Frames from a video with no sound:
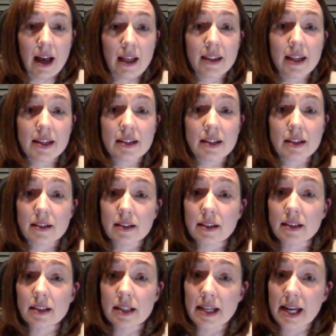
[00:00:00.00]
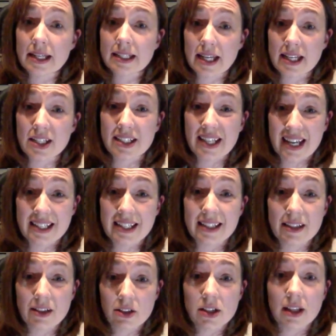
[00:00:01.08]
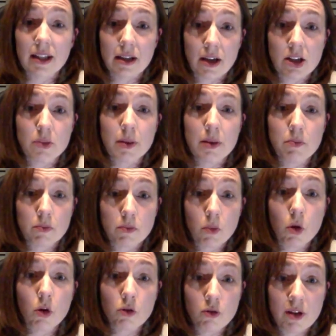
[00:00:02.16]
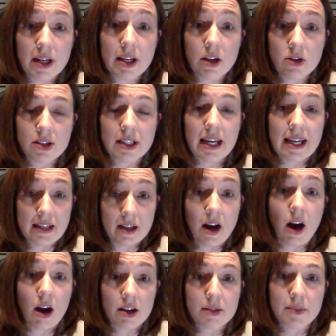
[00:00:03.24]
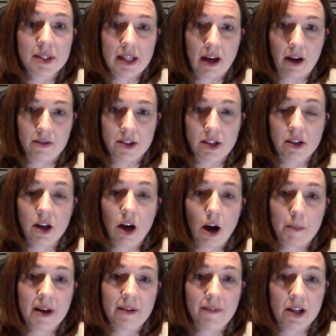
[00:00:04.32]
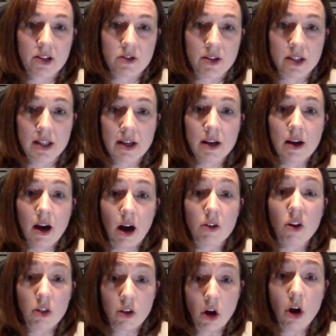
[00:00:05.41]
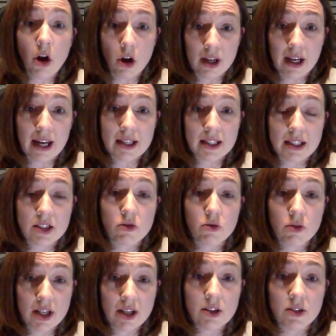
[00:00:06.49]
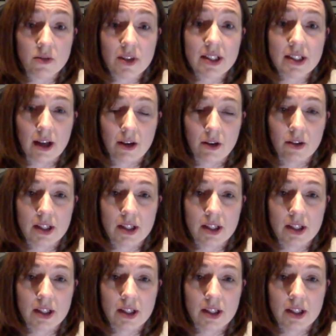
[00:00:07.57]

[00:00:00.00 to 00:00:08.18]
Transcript: And then the next stage is actually, it looks like they're going to be more reused in cars themselves. So the car manufacturers are on the hook actually to reuse and recycle